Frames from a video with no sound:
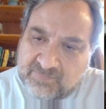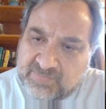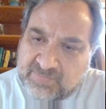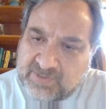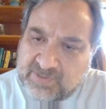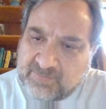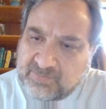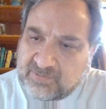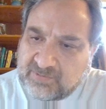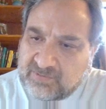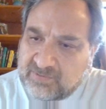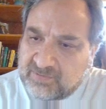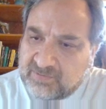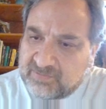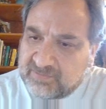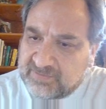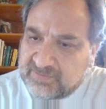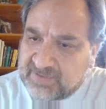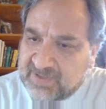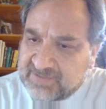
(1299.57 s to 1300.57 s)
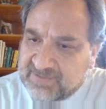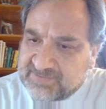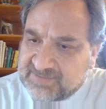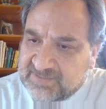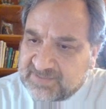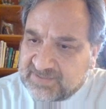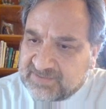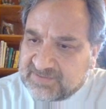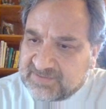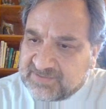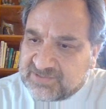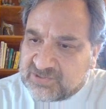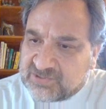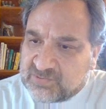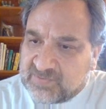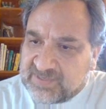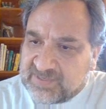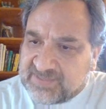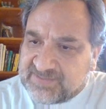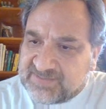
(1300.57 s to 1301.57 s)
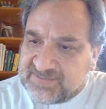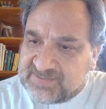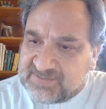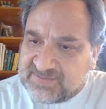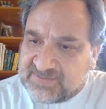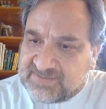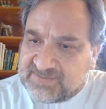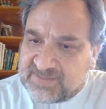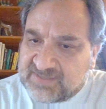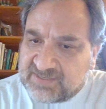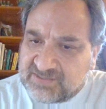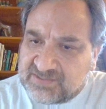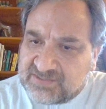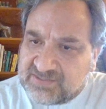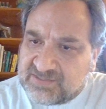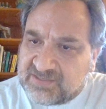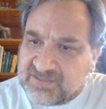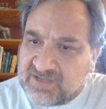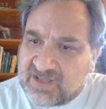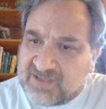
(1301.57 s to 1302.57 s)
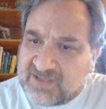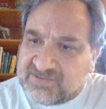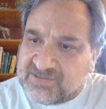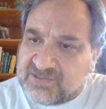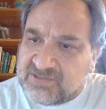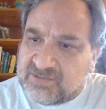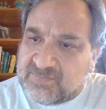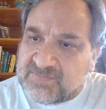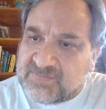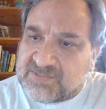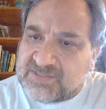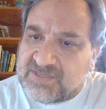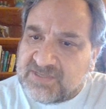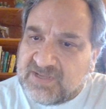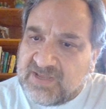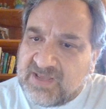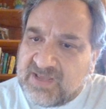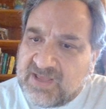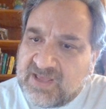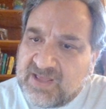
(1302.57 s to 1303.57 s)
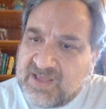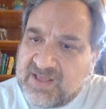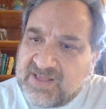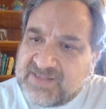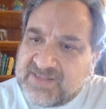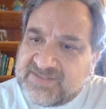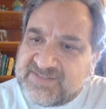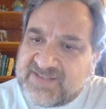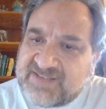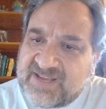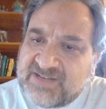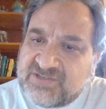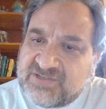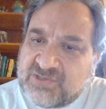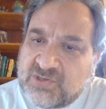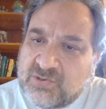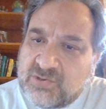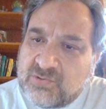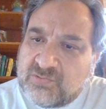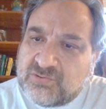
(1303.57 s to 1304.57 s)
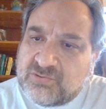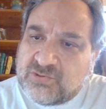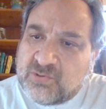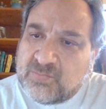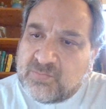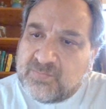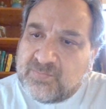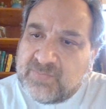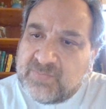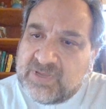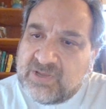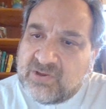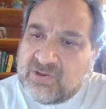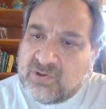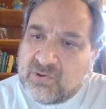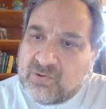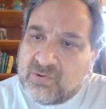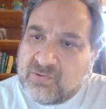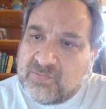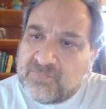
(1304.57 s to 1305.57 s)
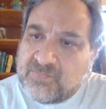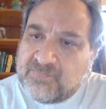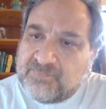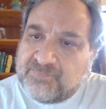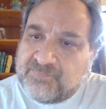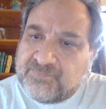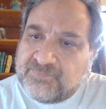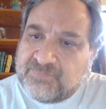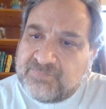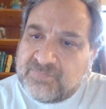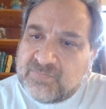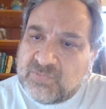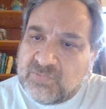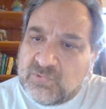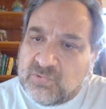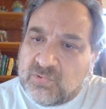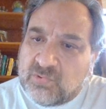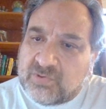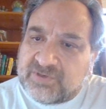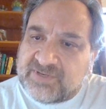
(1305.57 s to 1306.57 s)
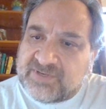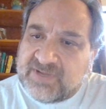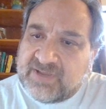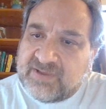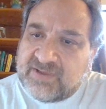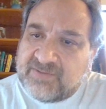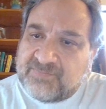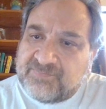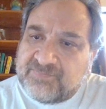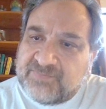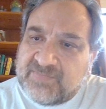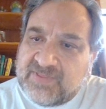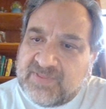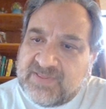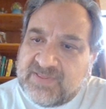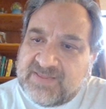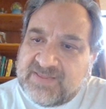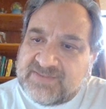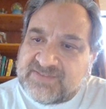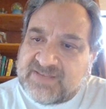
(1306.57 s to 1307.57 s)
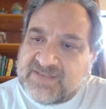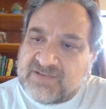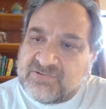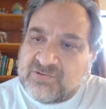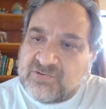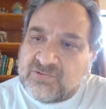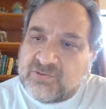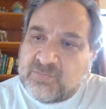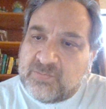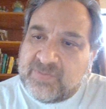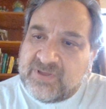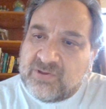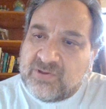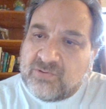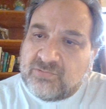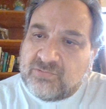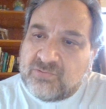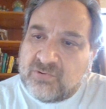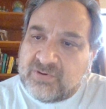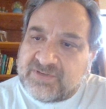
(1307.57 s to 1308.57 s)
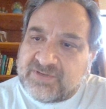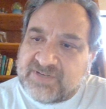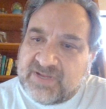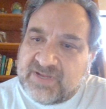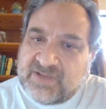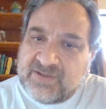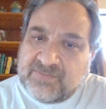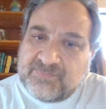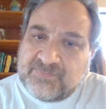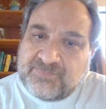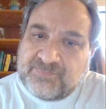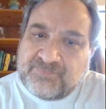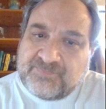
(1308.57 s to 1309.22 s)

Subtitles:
people dancing in the streets and such costumes. Santo Domingo Norte. Santo Domingo Norte.